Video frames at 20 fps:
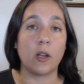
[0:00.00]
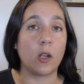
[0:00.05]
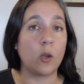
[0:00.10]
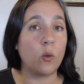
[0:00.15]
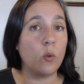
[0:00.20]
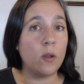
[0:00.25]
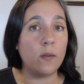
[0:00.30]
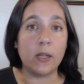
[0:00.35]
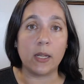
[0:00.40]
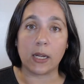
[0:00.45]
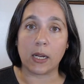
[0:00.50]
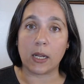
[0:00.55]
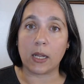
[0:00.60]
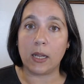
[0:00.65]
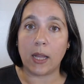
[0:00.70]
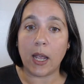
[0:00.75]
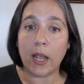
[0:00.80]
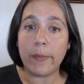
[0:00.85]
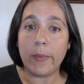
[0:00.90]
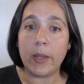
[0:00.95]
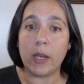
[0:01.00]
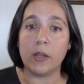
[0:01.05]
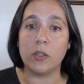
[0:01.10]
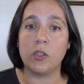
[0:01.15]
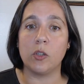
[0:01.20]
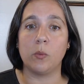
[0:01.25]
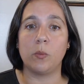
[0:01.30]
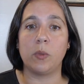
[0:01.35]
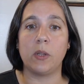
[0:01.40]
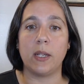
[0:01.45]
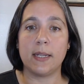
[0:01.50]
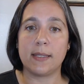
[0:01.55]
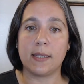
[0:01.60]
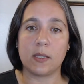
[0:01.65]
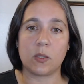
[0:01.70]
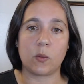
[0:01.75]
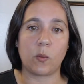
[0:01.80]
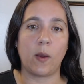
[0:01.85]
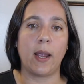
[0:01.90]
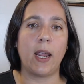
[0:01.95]
an equivalent climate in two
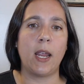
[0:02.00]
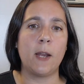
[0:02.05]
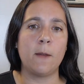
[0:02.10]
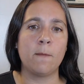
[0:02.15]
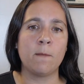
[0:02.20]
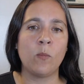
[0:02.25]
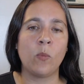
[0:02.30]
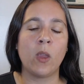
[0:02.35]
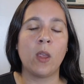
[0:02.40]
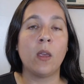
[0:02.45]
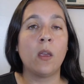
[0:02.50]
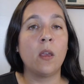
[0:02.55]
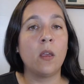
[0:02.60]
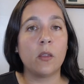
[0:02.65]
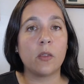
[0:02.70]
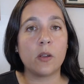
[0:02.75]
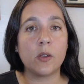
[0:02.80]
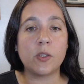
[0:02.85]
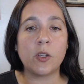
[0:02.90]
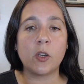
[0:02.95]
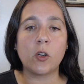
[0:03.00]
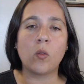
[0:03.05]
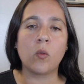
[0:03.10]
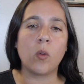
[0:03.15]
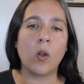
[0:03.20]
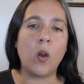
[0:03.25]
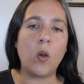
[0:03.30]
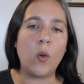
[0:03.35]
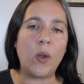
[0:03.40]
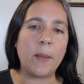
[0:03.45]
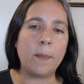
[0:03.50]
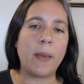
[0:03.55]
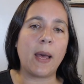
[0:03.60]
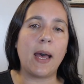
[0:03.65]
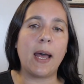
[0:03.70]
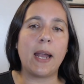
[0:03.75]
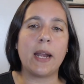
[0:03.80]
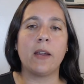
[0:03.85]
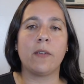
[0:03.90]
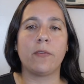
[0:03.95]
places, right? There's a growing
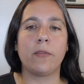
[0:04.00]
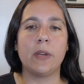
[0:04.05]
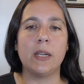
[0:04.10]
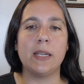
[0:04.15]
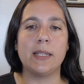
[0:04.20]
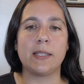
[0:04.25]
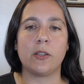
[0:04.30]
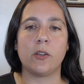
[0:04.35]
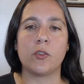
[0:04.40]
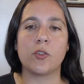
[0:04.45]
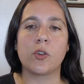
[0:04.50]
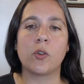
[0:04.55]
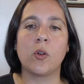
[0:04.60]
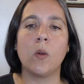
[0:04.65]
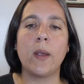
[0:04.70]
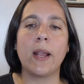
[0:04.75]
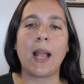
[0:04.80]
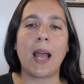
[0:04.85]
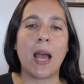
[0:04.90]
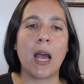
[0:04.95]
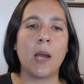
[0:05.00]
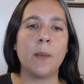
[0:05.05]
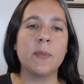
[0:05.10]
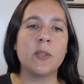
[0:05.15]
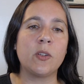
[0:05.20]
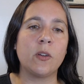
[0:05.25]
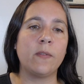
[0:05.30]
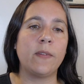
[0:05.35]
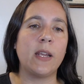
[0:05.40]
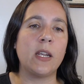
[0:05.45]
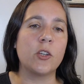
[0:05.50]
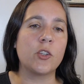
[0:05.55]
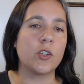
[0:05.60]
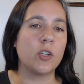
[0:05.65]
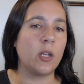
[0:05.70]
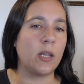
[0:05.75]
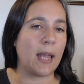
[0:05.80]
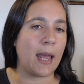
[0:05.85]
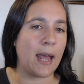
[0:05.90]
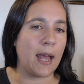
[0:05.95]
body of research, growing
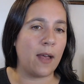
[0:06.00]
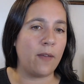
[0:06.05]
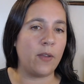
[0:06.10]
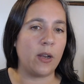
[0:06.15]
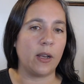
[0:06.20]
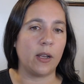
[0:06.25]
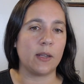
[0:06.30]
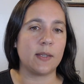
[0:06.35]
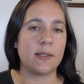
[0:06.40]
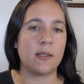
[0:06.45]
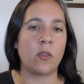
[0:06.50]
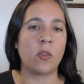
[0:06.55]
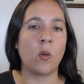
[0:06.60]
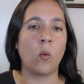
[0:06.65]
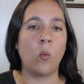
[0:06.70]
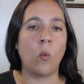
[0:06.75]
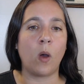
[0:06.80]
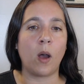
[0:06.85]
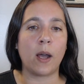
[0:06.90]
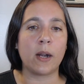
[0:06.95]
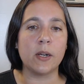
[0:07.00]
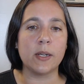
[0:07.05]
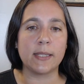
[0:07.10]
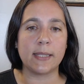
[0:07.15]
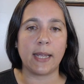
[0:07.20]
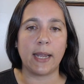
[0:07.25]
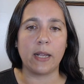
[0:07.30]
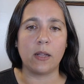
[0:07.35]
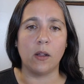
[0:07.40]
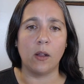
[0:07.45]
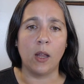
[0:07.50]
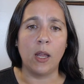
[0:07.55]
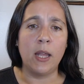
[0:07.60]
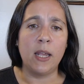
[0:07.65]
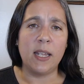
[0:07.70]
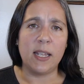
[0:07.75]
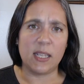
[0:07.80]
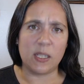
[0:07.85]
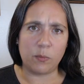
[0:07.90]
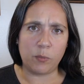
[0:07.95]
observational evidence that the water cycle
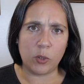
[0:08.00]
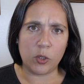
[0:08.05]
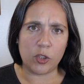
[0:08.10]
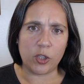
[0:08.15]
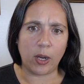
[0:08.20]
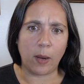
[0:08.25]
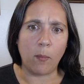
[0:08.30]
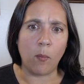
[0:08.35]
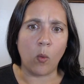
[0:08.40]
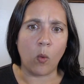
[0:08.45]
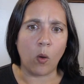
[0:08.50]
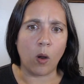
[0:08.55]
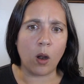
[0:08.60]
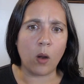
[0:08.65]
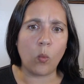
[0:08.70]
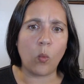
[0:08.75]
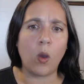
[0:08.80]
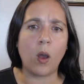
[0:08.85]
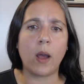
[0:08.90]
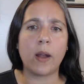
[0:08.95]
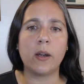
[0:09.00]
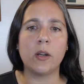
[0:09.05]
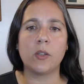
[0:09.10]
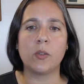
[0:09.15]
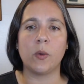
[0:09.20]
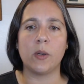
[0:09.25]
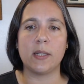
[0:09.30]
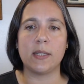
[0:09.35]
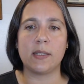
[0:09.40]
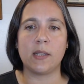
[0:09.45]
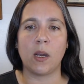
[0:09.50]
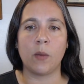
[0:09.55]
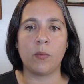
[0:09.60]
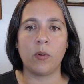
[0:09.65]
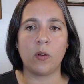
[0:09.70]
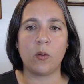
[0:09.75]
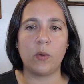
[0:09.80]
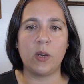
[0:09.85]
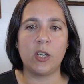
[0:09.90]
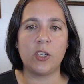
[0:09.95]
is pushing more water towards
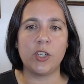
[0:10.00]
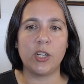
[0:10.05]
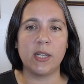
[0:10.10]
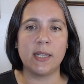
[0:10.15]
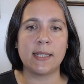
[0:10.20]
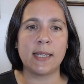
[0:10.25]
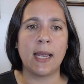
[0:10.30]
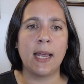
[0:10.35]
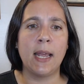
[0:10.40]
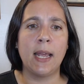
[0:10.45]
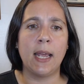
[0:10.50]
temperate regions